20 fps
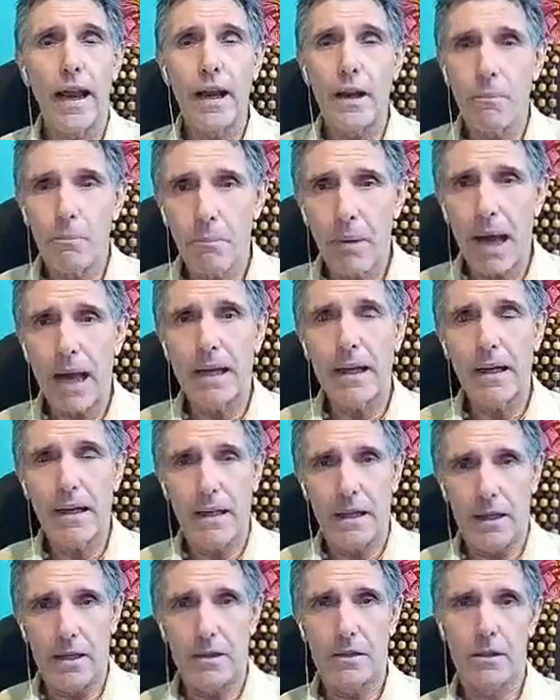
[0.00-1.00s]
And body
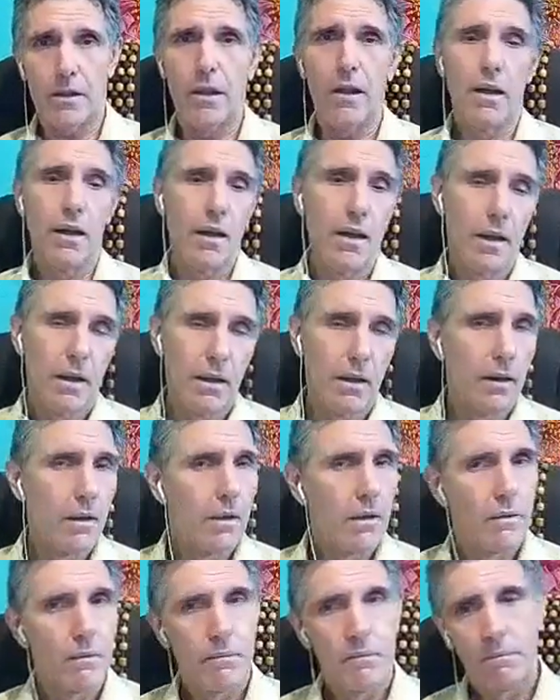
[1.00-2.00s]
is
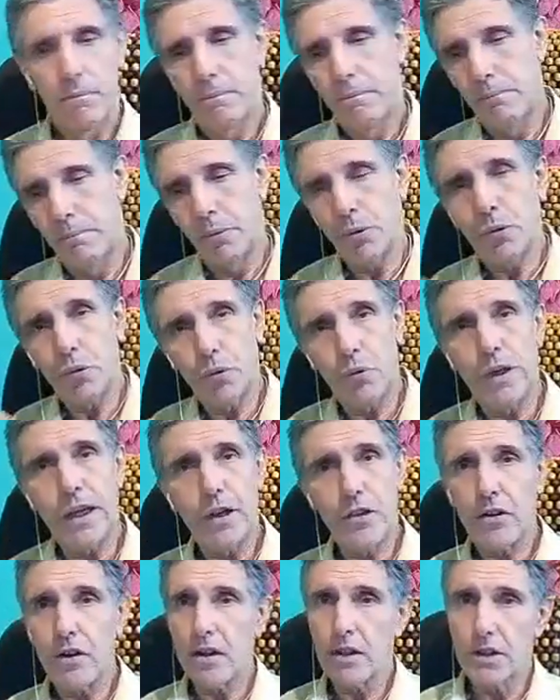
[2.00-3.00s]
put
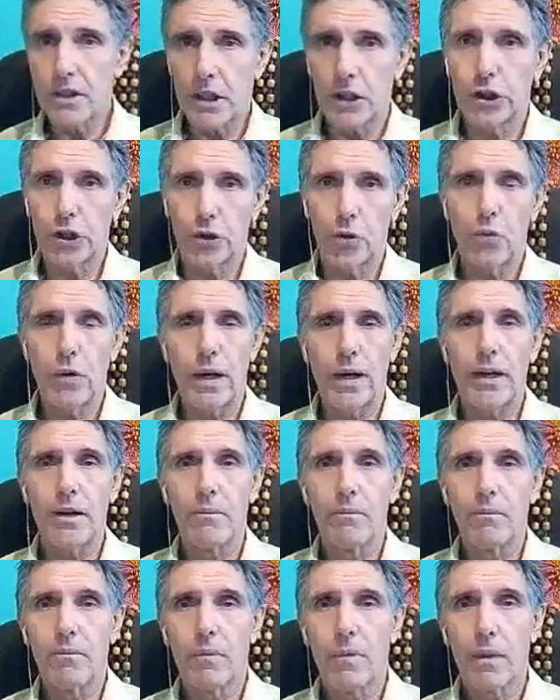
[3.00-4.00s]
together in such a way
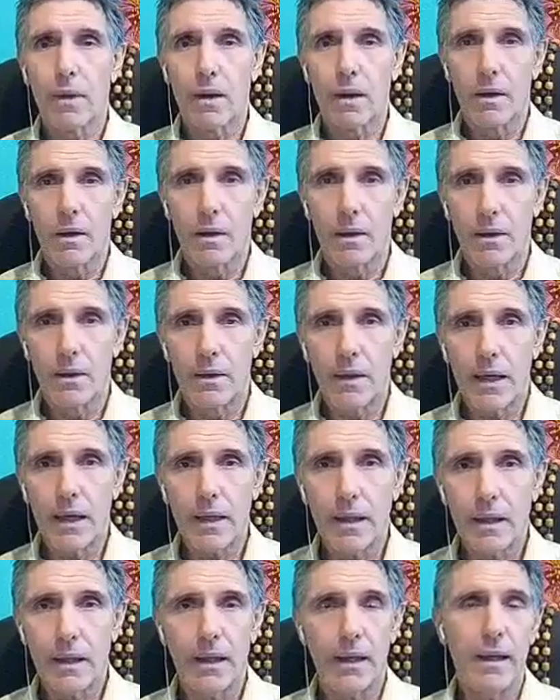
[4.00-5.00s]

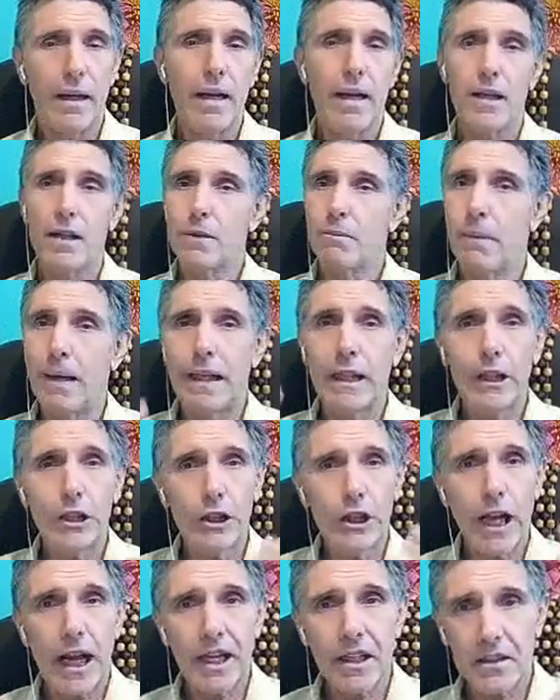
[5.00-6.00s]
that it has many
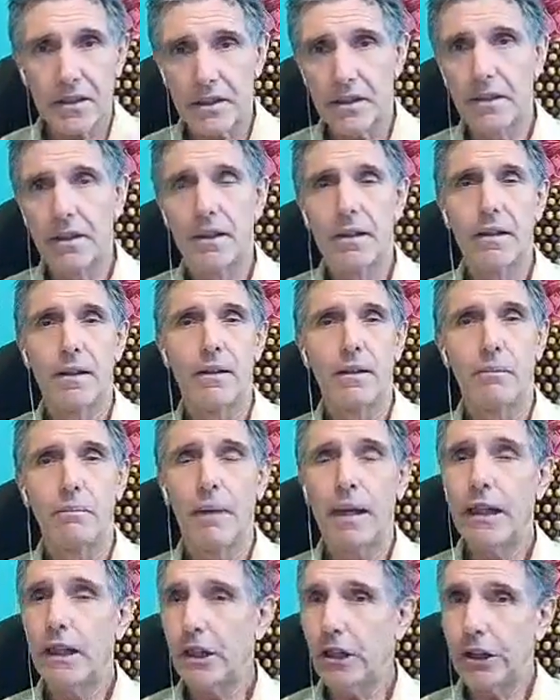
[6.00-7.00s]
checks,
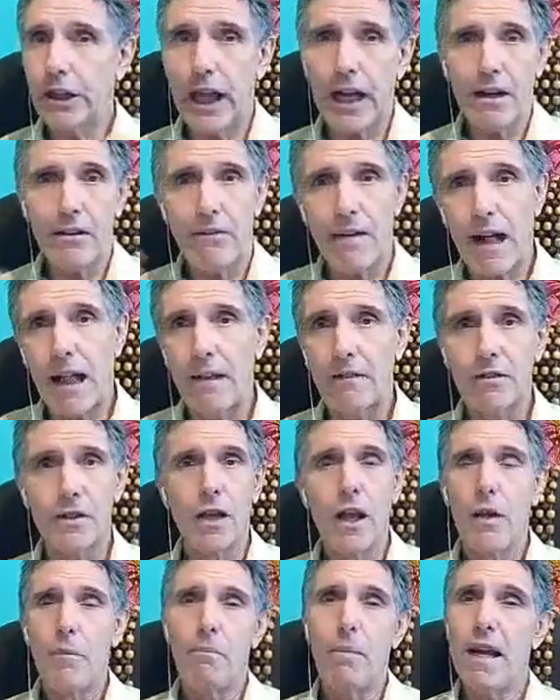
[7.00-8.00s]
many check
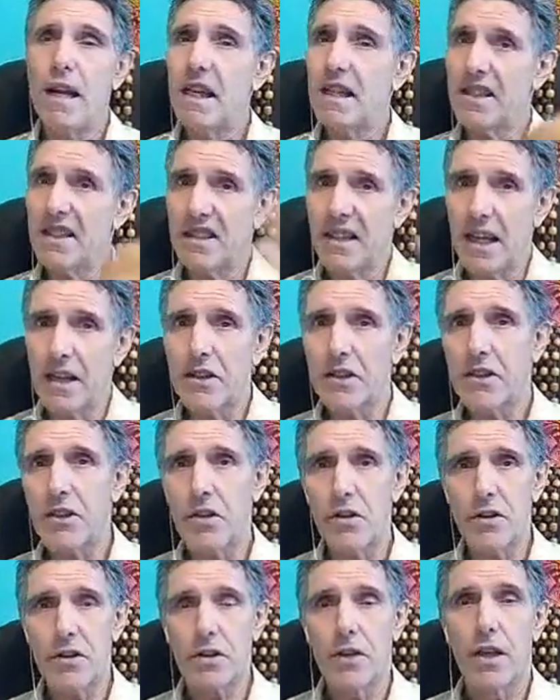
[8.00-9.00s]
valves, many
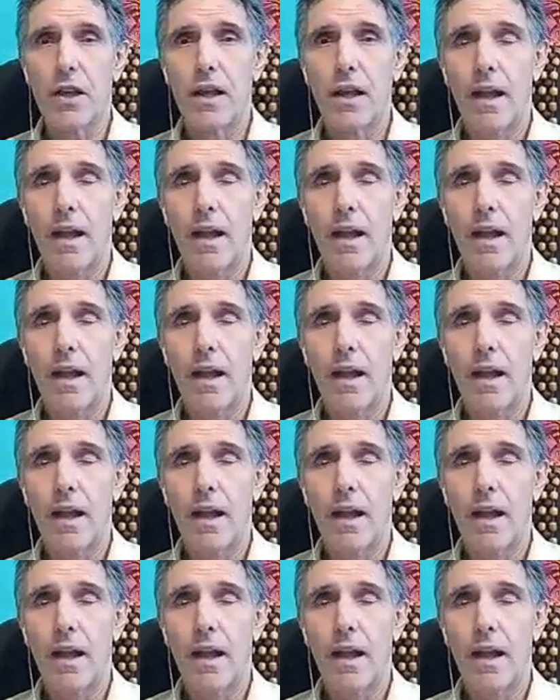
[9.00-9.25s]
sensors,